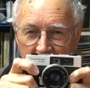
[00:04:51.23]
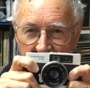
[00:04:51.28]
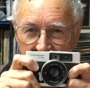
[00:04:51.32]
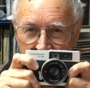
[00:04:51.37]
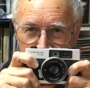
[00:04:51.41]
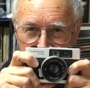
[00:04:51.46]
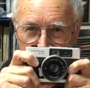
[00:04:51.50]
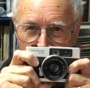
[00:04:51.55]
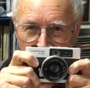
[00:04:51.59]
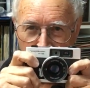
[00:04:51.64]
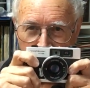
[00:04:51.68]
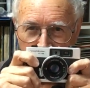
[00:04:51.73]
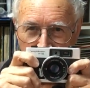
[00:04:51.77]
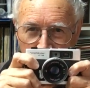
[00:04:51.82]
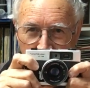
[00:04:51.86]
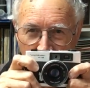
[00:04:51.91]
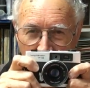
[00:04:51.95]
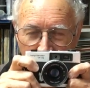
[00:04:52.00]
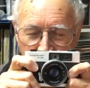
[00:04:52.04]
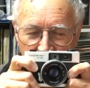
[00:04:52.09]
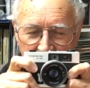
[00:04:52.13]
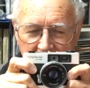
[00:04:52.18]
if it's working
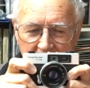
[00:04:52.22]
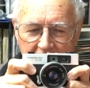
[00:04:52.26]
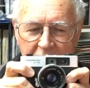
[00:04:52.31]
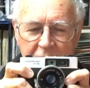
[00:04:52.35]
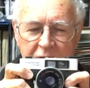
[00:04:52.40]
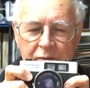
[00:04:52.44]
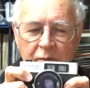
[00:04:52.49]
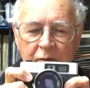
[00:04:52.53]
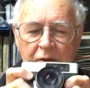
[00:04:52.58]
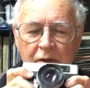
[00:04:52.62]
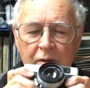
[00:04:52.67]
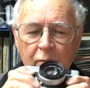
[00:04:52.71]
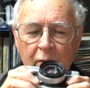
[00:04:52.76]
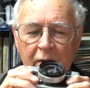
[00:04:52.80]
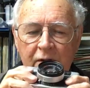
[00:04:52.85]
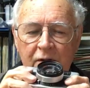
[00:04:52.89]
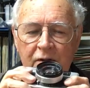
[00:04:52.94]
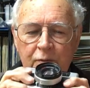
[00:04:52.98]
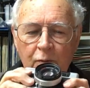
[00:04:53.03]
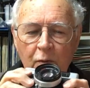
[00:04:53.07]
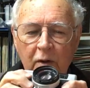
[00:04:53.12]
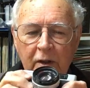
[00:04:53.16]
properly, and this
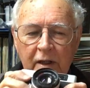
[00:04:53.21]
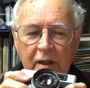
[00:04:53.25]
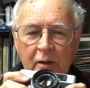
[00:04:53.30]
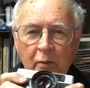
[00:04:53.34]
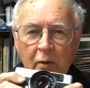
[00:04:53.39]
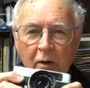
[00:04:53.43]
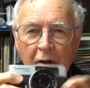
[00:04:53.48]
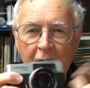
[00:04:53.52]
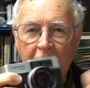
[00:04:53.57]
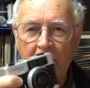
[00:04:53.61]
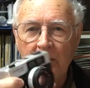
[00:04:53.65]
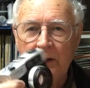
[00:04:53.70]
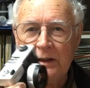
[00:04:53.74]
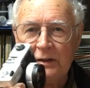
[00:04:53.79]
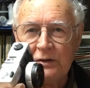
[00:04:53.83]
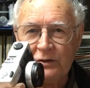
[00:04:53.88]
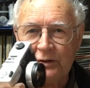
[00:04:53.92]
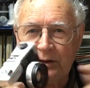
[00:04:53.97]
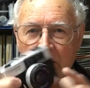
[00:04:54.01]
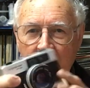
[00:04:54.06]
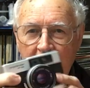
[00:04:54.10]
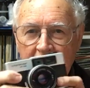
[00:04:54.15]
one is working, when I go
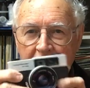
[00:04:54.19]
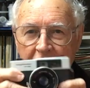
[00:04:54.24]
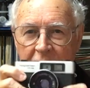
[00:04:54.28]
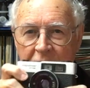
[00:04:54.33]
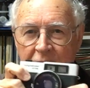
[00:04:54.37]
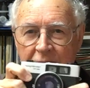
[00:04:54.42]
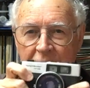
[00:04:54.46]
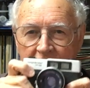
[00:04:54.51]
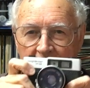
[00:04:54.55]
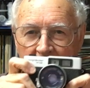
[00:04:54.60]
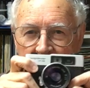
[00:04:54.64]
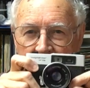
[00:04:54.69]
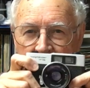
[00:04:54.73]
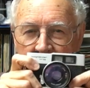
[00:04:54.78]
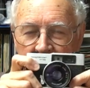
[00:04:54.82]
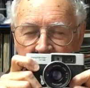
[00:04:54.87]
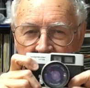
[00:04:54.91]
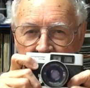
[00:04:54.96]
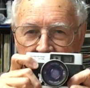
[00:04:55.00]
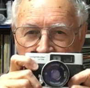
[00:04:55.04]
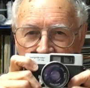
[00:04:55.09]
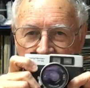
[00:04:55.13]
outside and
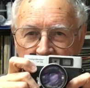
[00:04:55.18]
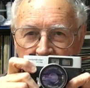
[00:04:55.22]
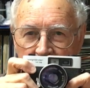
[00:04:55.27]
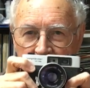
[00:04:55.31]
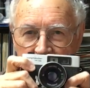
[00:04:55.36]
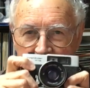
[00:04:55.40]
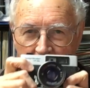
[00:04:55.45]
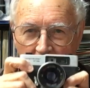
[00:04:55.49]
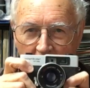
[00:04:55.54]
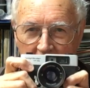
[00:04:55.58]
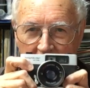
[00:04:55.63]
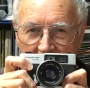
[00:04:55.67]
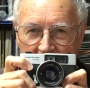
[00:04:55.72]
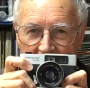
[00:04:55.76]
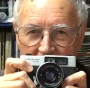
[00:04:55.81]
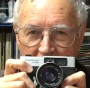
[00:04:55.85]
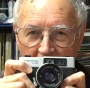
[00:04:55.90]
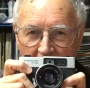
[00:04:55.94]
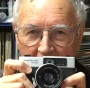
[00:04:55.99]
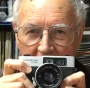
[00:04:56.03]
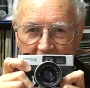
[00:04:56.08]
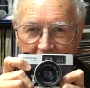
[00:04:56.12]
use the meter, it's working
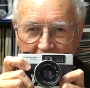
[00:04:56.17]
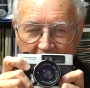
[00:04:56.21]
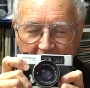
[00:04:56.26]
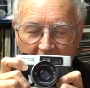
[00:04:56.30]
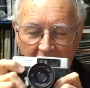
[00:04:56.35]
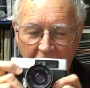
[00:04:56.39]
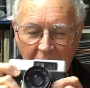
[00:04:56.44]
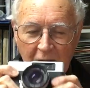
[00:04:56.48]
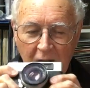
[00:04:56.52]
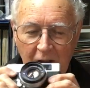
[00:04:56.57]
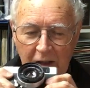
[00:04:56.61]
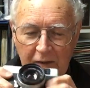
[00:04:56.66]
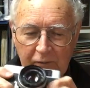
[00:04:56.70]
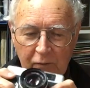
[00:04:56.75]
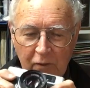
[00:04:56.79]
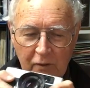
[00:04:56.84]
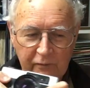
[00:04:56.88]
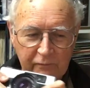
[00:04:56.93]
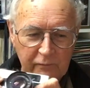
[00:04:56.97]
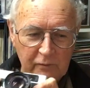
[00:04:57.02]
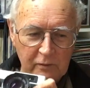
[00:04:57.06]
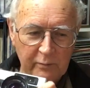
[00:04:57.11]
fine. I have
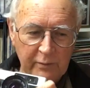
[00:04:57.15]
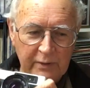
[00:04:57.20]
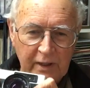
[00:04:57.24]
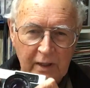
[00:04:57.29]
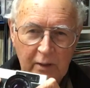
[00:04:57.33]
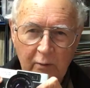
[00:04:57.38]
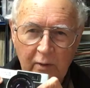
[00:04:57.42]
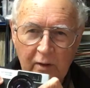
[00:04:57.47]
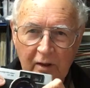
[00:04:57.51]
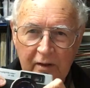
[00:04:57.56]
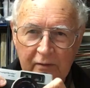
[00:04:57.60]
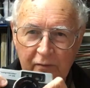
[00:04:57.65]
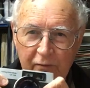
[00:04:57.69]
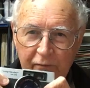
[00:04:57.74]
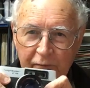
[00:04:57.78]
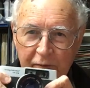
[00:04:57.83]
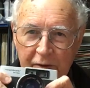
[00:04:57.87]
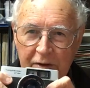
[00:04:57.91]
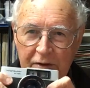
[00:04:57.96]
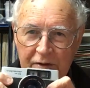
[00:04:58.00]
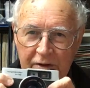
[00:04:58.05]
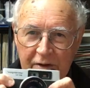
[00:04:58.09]
got a film in that one, I haven't
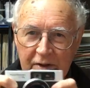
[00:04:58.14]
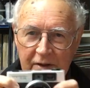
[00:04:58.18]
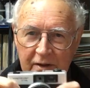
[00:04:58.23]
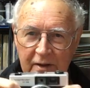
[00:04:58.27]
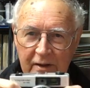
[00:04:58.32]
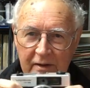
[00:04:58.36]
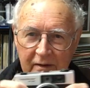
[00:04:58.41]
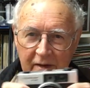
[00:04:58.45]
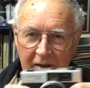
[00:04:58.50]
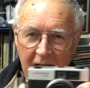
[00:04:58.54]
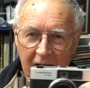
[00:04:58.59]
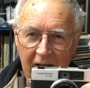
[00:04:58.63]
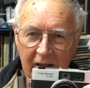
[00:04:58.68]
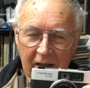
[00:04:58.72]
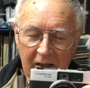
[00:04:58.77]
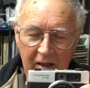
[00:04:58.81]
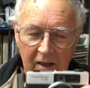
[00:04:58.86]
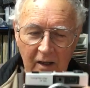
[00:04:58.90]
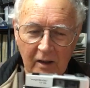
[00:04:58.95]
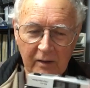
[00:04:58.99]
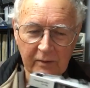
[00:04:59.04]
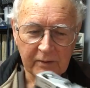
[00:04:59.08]
finished it yet.
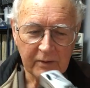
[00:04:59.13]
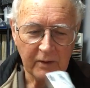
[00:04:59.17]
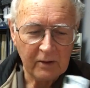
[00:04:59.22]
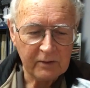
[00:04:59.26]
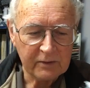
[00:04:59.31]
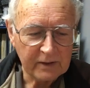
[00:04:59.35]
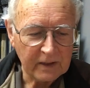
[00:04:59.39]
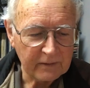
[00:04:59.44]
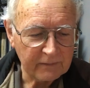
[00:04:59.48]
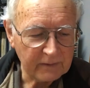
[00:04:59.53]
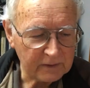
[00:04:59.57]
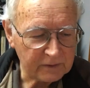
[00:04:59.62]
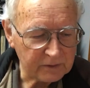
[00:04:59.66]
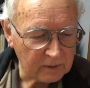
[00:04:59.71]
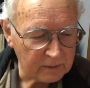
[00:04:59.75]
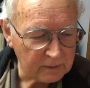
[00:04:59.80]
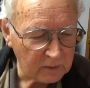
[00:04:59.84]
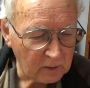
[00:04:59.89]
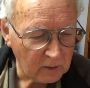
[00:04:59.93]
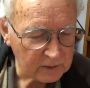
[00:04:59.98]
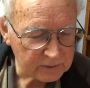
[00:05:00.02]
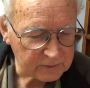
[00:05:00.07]
No doubt that's a
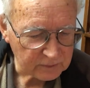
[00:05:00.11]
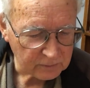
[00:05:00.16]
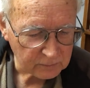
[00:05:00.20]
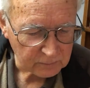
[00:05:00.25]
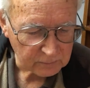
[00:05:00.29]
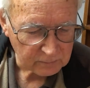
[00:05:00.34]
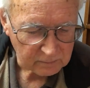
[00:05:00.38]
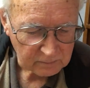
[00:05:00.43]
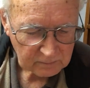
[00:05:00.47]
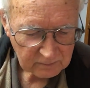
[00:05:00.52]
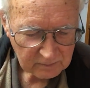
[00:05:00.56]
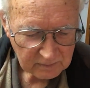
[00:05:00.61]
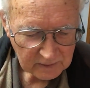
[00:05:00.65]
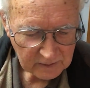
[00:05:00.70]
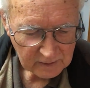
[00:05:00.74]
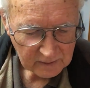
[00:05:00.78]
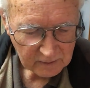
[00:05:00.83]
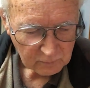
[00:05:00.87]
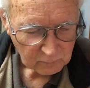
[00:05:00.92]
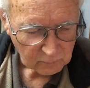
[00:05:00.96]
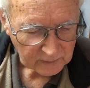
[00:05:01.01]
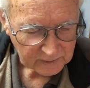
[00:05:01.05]
nice little
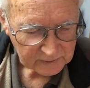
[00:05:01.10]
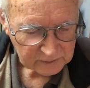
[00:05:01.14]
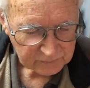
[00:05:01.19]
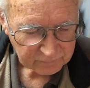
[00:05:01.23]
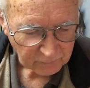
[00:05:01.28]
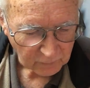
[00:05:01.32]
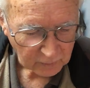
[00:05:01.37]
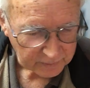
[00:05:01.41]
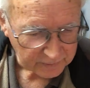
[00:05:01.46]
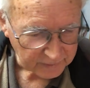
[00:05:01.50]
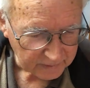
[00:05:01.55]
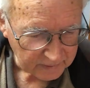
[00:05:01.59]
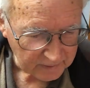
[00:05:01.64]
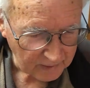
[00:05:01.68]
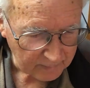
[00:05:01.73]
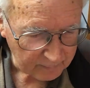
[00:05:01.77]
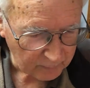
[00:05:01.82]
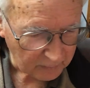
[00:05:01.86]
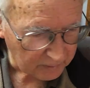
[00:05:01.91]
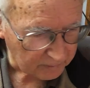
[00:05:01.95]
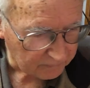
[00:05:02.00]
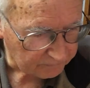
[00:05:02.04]
rangefinder
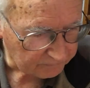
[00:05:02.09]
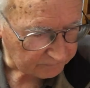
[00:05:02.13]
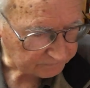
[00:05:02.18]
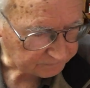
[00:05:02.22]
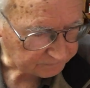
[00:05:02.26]
camera.